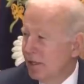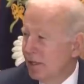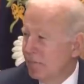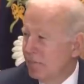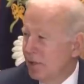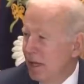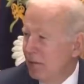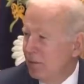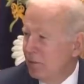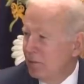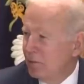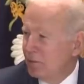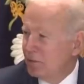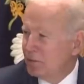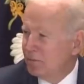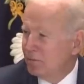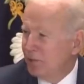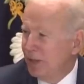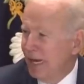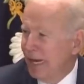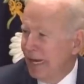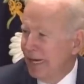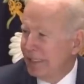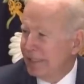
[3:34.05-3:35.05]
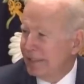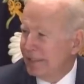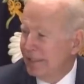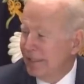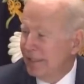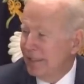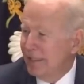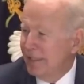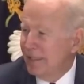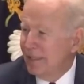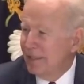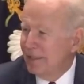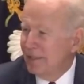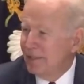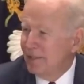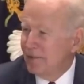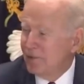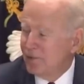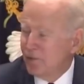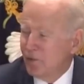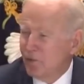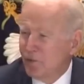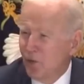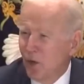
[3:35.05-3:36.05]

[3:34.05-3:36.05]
amendment was passed. So